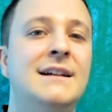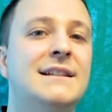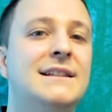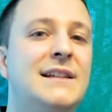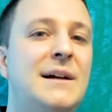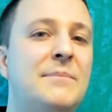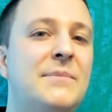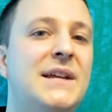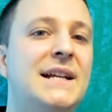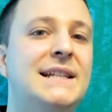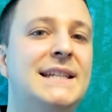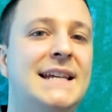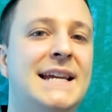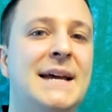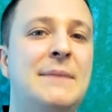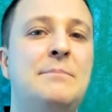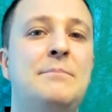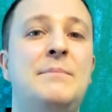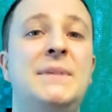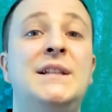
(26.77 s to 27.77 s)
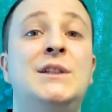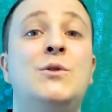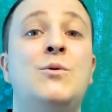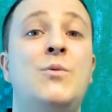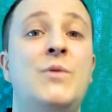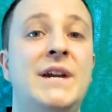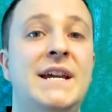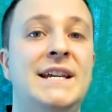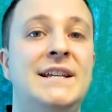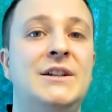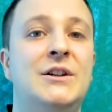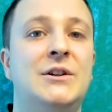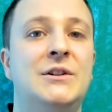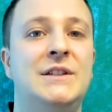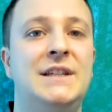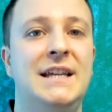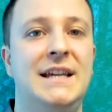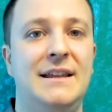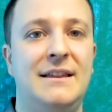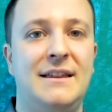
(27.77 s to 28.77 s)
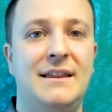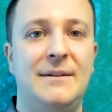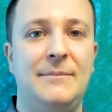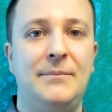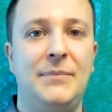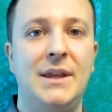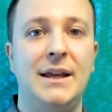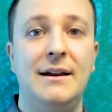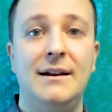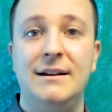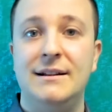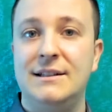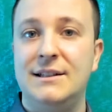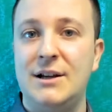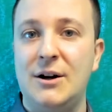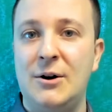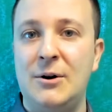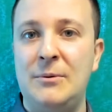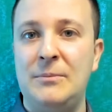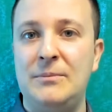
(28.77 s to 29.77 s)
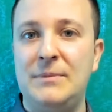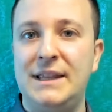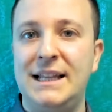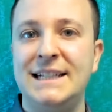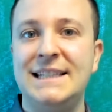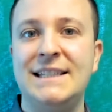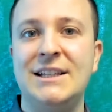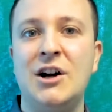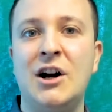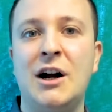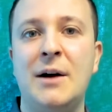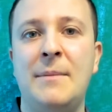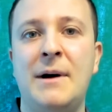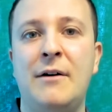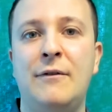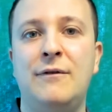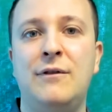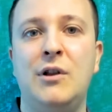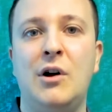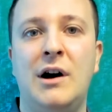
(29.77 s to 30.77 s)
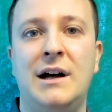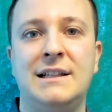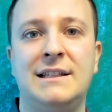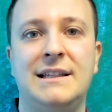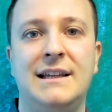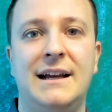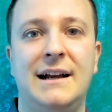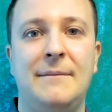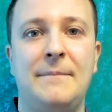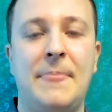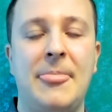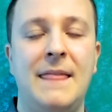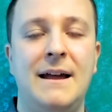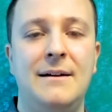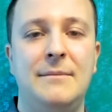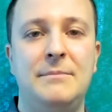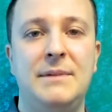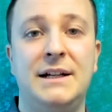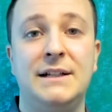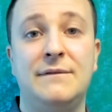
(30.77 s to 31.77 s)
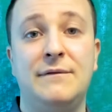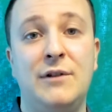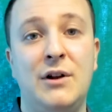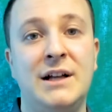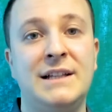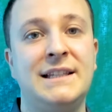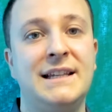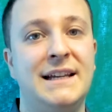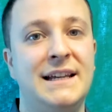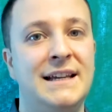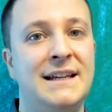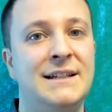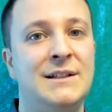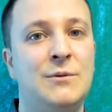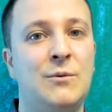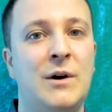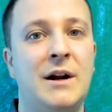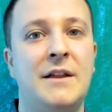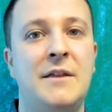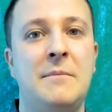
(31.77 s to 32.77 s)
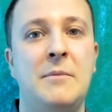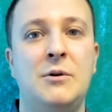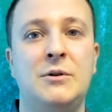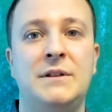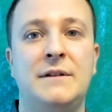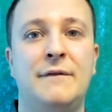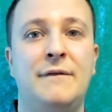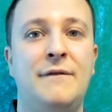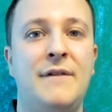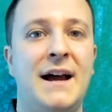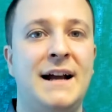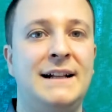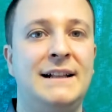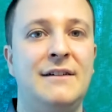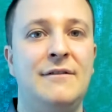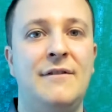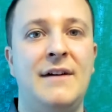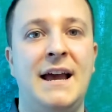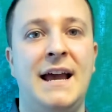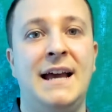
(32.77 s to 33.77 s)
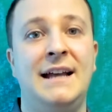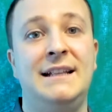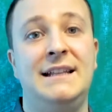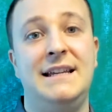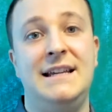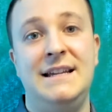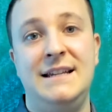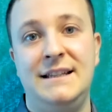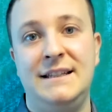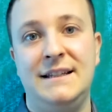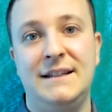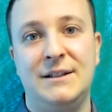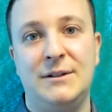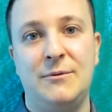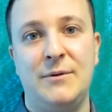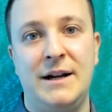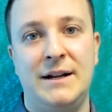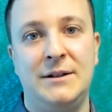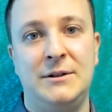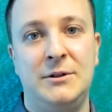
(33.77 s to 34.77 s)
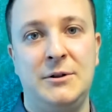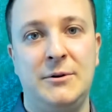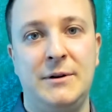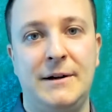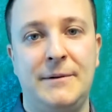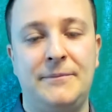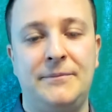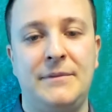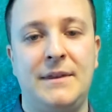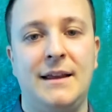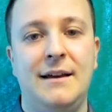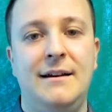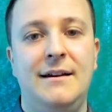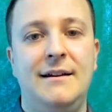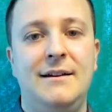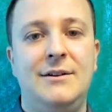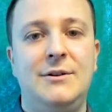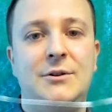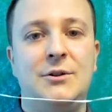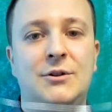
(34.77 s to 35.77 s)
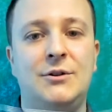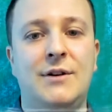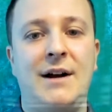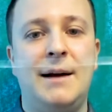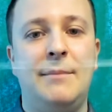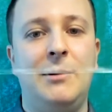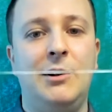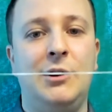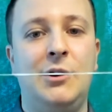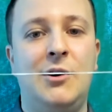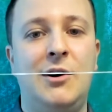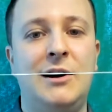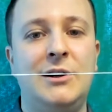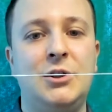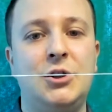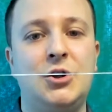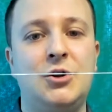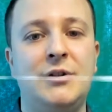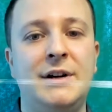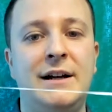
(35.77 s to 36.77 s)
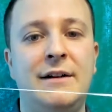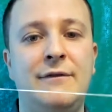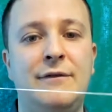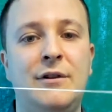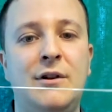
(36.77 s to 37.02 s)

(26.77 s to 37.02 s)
something to get between your teeth. So let's talk about flossing, because flossing is one of the most effective and easiest way to do it. You just grab a long string of